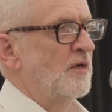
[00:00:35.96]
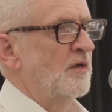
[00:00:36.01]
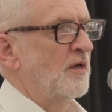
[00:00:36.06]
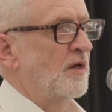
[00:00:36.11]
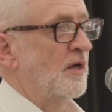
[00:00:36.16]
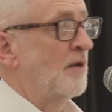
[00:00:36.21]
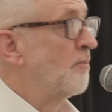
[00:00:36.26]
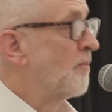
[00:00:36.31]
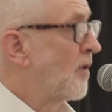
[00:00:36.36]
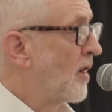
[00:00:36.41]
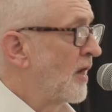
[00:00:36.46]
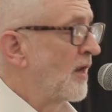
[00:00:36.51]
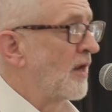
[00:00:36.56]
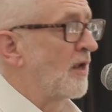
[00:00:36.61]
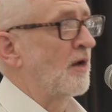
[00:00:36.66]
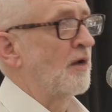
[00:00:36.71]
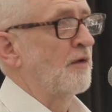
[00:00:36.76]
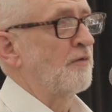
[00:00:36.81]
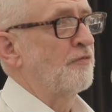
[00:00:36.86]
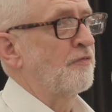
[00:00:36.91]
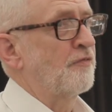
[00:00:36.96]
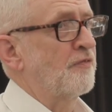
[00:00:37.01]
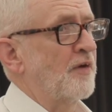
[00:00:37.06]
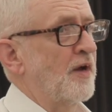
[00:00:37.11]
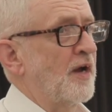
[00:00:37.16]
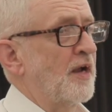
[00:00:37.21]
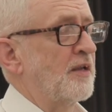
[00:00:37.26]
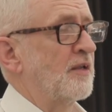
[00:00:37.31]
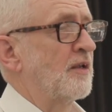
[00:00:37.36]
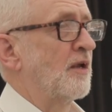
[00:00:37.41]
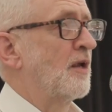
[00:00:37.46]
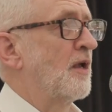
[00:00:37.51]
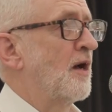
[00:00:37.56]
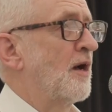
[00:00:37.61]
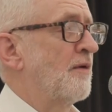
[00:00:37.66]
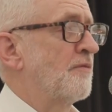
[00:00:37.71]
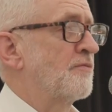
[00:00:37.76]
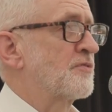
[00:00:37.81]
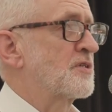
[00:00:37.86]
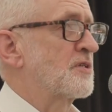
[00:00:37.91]
in my life and in the
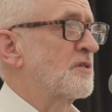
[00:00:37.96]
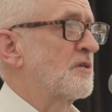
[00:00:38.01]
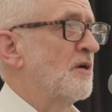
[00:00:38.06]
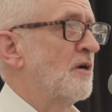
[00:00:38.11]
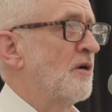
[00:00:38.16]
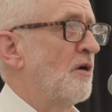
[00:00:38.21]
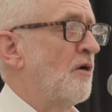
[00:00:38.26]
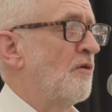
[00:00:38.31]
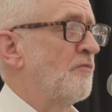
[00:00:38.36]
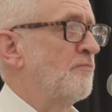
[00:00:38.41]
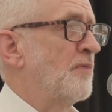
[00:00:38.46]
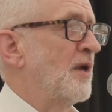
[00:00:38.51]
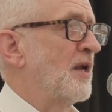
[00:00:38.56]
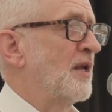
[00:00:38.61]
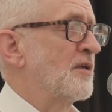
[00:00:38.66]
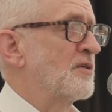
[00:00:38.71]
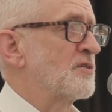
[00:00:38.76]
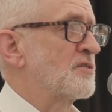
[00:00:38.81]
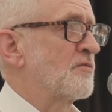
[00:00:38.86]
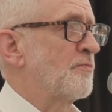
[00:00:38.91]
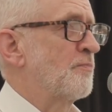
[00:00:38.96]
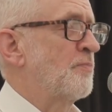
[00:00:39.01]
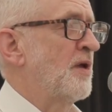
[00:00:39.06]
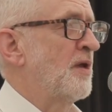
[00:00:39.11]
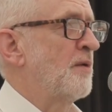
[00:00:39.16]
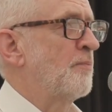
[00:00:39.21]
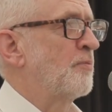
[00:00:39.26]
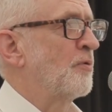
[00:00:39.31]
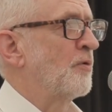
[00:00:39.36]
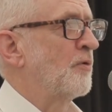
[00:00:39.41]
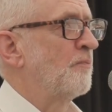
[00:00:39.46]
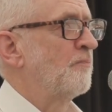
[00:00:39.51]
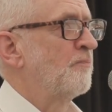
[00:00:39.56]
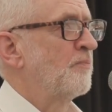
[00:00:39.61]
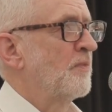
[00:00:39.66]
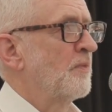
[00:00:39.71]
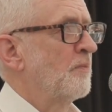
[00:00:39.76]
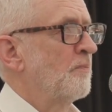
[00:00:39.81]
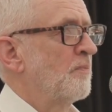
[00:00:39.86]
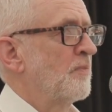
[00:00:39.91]
lives of millions of people.
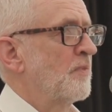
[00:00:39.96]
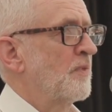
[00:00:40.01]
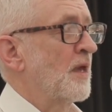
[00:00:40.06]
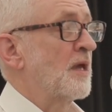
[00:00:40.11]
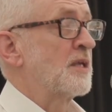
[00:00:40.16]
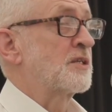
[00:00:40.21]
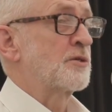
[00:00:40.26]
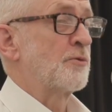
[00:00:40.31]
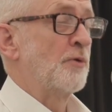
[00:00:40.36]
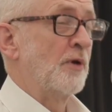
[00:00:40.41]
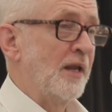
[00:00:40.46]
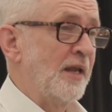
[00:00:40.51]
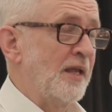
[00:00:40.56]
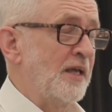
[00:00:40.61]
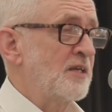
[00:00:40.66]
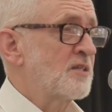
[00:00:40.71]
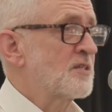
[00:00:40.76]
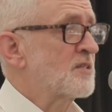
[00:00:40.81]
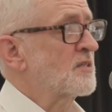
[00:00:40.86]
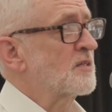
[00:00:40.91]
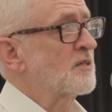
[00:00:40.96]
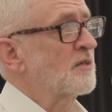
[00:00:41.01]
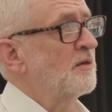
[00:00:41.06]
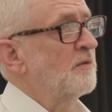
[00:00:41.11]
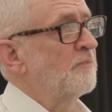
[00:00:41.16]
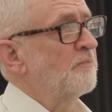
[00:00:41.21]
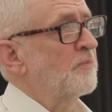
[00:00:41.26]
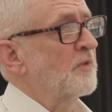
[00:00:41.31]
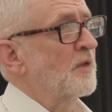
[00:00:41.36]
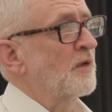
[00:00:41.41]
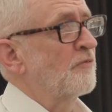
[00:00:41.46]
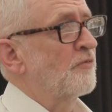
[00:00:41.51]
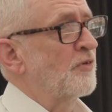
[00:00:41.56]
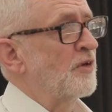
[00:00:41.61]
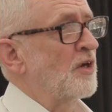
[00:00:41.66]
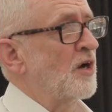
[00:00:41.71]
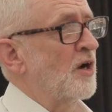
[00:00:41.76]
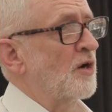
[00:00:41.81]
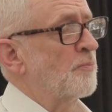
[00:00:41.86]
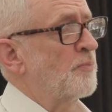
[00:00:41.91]
It's a release for
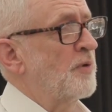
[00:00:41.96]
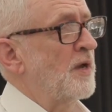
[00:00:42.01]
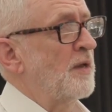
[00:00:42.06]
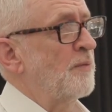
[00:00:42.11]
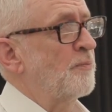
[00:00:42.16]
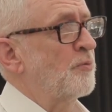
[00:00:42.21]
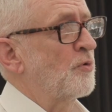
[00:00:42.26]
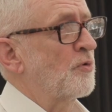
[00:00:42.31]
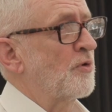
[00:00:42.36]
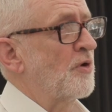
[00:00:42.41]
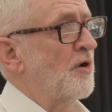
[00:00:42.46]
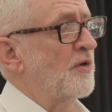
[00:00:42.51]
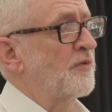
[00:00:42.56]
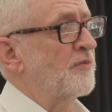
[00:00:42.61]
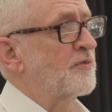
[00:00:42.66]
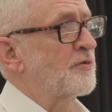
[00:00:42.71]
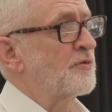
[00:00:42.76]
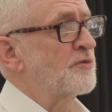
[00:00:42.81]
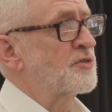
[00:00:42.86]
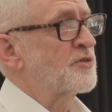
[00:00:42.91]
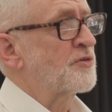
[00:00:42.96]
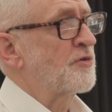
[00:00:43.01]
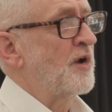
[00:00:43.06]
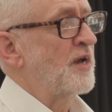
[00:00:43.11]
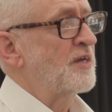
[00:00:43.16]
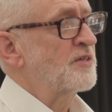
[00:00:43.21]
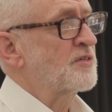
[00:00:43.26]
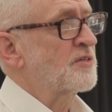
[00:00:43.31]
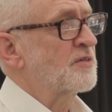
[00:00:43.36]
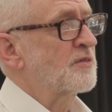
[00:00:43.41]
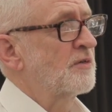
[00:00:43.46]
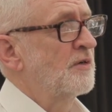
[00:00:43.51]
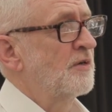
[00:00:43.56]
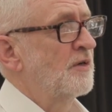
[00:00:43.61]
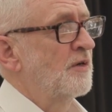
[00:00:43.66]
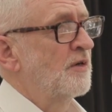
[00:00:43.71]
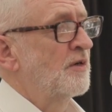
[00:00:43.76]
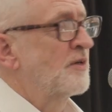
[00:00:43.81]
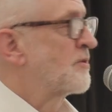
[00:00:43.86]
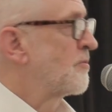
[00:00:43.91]
young people going through stress,
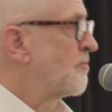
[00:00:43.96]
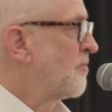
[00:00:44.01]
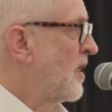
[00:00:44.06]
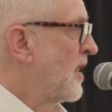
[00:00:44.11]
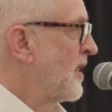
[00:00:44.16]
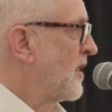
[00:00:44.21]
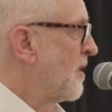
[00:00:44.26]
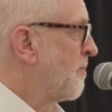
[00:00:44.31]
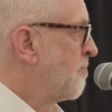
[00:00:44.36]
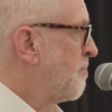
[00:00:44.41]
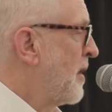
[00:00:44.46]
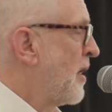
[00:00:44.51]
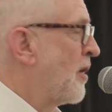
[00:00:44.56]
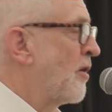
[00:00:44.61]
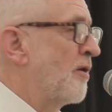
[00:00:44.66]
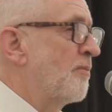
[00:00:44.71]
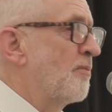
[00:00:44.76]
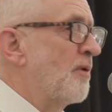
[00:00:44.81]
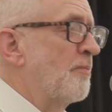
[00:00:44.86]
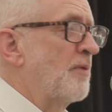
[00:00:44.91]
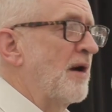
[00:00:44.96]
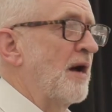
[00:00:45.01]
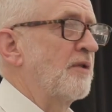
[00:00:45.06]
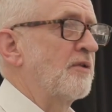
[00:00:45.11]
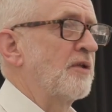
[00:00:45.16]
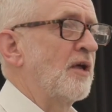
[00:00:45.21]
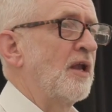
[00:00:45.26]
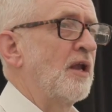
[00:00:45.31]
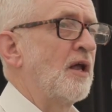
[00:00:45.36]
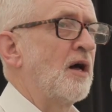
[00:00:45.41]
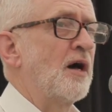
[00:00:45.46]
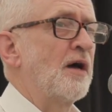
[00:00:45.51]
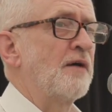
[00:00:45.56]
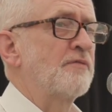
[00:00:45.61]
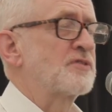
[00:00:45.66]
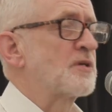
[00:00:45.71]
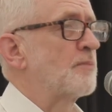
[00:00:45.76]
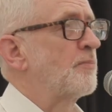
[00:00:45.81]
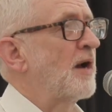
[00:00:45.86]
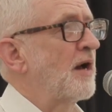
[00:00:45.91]
to write a poem about their
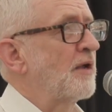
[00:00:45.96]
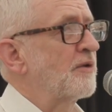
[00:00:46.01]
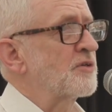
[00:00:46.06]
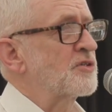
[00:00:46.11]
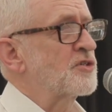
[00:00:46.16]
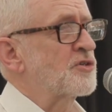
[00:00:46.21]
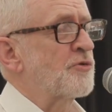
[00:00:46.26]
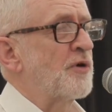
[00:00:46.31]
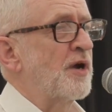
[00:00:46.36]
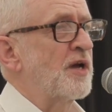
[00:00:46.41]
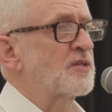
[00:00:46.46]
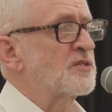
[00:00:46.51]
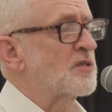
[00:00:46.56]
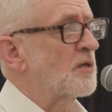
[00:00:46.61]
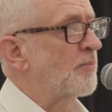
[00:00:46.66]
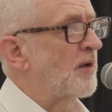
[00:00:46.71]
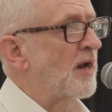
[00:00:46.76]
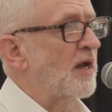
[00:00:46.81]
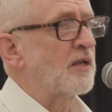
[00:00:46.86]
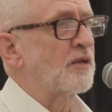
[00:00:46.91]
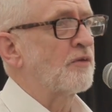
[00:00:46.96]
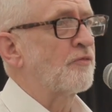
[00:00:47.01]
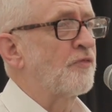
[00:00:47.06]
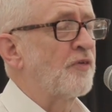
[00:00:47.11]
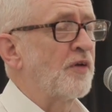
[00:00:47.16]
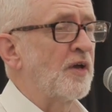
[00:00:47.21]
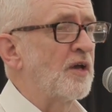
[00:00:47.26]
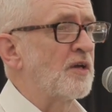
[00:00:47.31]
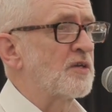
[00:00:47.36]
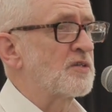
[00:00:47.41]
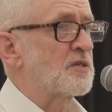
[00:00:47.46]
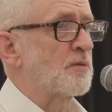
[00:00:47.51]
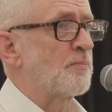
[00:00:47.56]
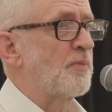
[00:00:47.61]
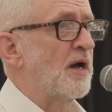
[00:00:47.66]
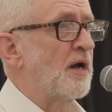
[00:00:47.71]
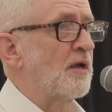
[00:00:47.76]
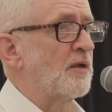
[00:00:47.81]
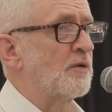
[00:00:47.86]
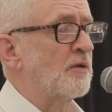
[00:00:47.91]
lives, about the stress, about the fears,
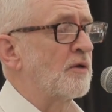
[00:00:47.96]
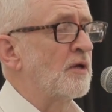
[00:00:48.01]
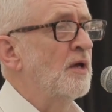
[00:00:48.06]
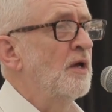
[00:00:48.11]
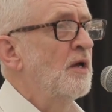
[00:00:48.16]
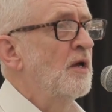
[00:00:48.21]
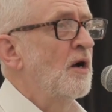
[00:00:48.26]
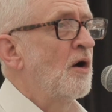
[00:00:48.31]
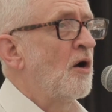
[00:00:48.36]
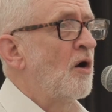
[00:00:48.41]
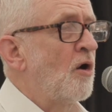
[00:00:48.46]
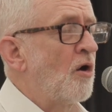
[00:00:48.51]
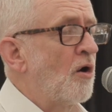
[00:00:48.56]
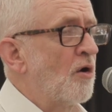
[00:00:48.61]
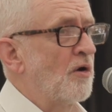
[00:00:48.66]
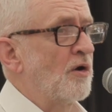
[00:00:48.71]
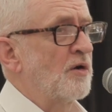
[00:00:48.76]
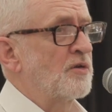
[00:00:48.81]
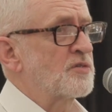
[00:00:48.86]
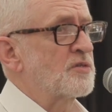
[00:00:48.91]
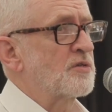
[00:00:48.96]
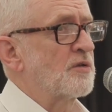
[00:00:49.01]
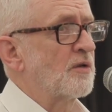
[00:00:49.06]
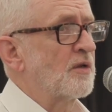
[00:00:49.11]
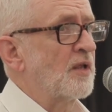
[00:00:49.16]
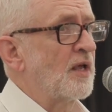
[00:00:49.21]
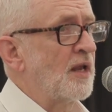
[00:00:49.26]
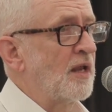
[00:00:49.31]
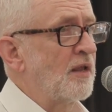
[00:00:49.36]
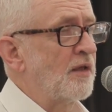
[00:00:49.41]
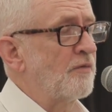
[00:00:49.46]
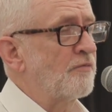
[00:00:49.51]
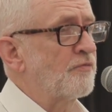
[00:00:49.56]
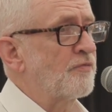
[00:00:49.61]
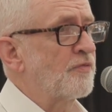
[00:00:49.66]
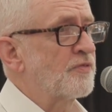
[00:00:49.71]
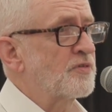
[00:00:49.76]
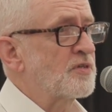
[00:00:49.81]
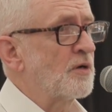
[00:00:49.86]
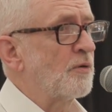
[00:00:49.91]
about the horrors that they
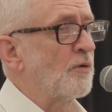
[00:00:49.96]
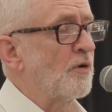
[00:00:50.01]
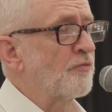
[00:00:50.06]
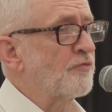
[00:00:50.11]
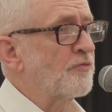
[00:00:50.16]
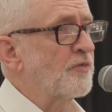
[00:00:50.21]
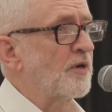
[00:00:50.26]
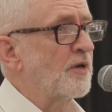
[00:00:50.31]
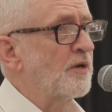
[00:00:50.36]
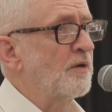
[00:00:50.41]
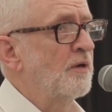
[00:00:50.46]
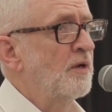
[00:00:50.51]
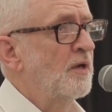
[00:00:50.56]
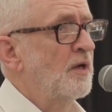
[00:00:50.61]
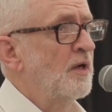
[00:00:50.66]
live so often.